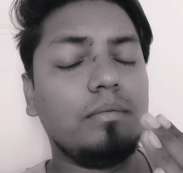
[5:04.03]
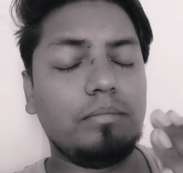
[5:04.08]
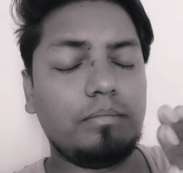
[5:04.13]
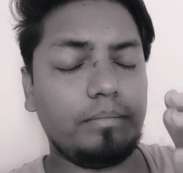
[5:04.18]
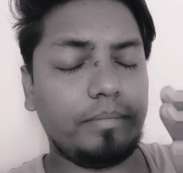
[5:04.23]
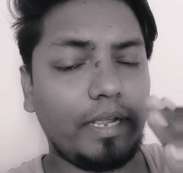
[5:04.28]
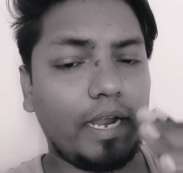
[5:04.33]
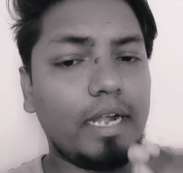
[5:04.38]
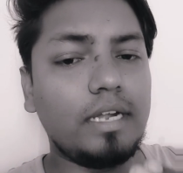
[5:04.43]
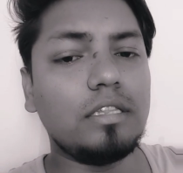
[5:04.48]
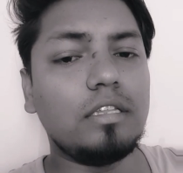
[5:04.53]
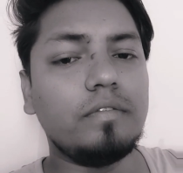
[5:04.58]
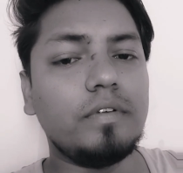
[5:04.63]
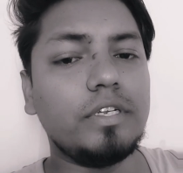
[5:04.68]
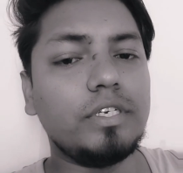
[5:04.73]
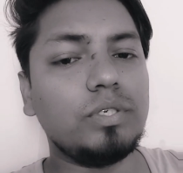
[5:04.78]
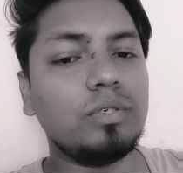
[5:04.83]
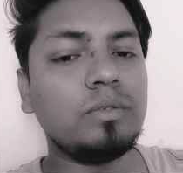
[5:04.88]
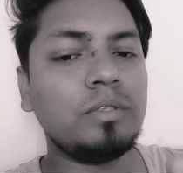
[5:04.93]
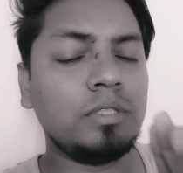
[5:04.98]
behind the
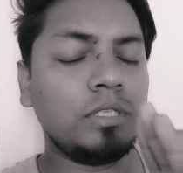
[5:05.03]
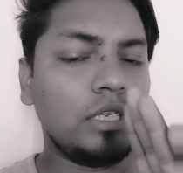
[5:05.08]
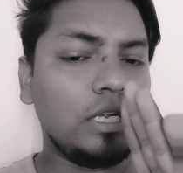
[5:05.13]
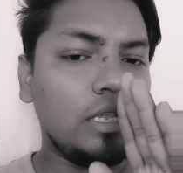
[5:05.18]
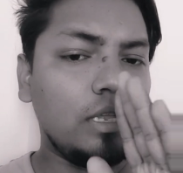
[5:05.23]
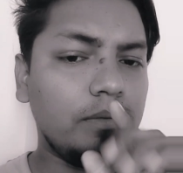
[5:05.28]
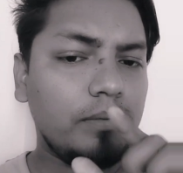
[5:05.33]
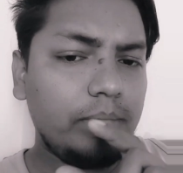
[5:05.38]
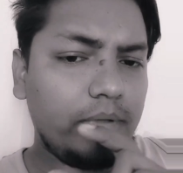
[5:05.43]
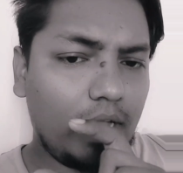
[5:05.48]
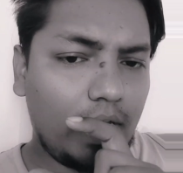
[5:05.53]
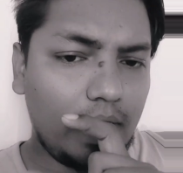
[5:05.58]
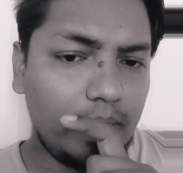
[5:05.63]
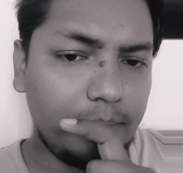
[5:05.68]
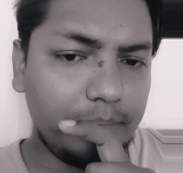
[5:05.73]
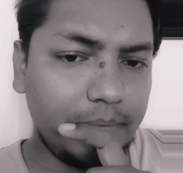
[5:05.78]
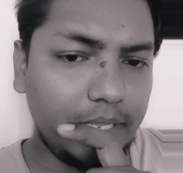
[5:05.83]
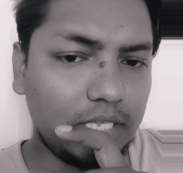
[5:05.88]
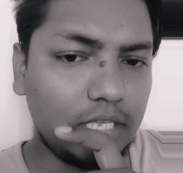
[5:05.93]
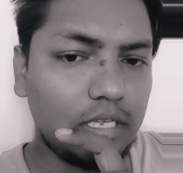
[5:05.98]
video. I
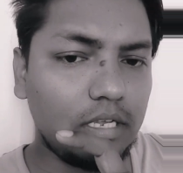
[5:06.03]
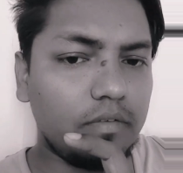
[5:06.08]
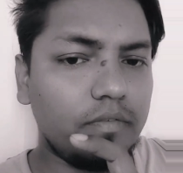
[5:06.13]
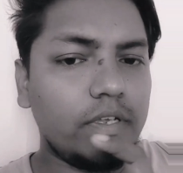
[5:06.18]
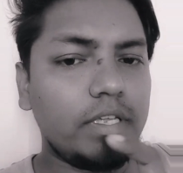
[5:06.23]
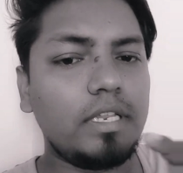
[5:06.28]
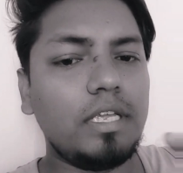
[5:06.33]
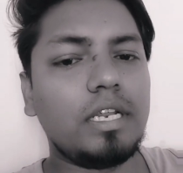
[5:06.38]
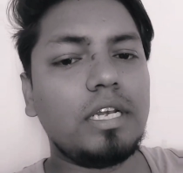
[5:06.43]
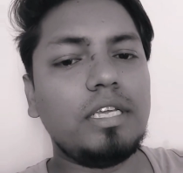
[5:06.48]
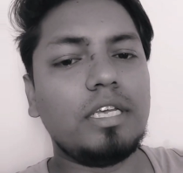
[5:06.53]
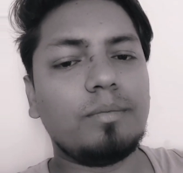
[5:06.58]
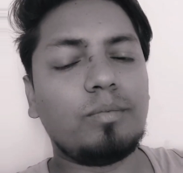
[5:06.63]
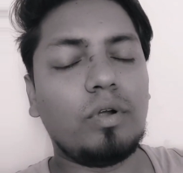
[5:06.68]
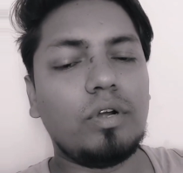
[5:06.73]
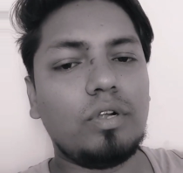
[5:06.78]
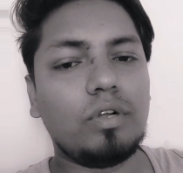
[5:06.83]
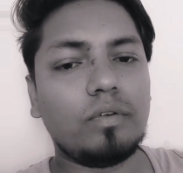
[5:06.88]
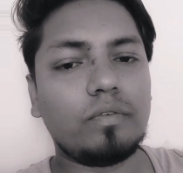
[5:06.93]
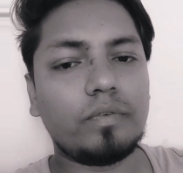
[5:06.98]
am making a very clear
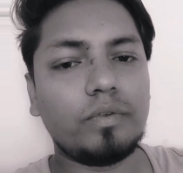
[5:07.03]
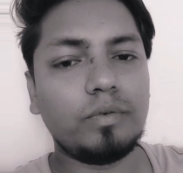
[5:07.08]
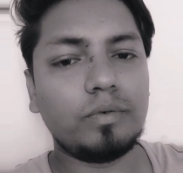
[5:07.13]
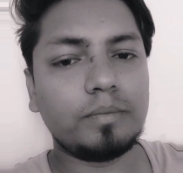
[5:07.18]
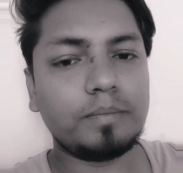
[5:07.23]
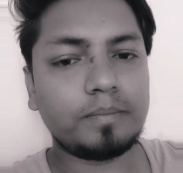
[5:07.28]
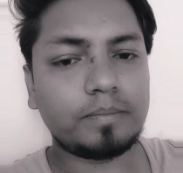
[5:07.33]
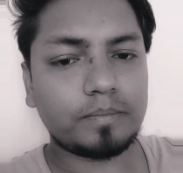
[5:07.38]
point of view.